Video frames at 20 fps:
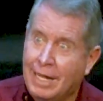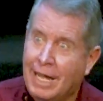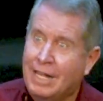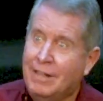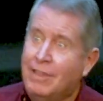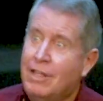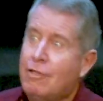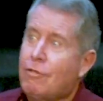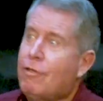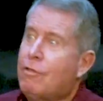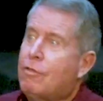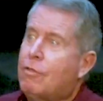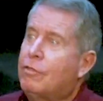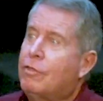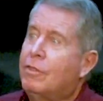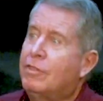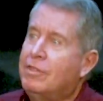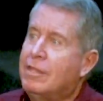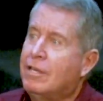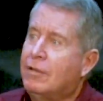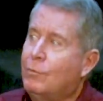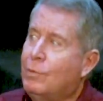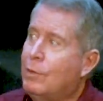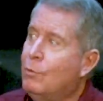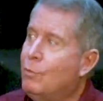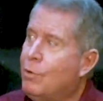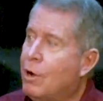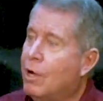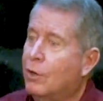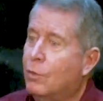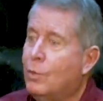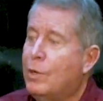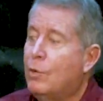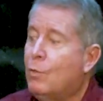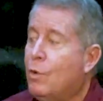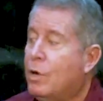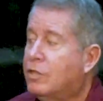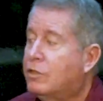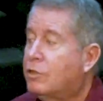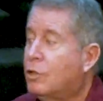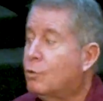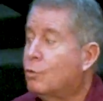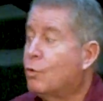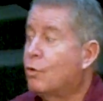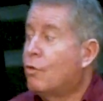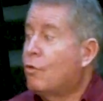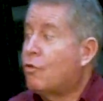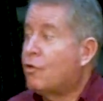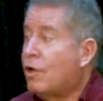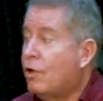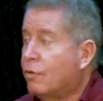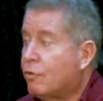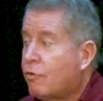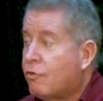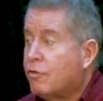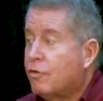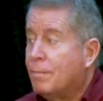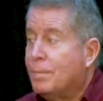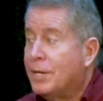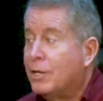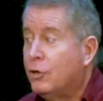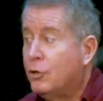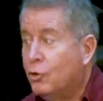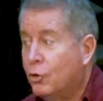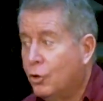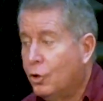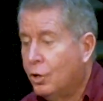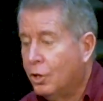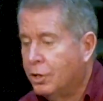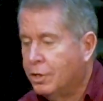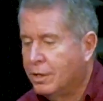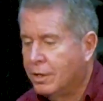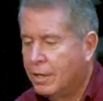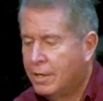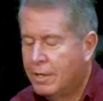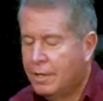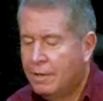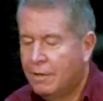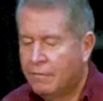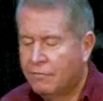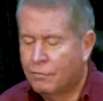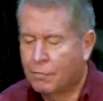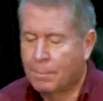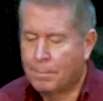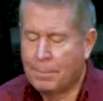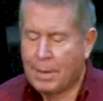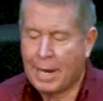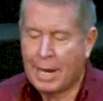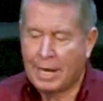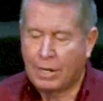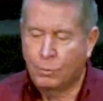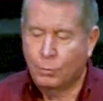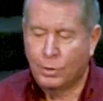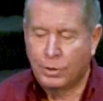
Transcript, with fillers: And this is the thing we want. We want the results to be good from pain.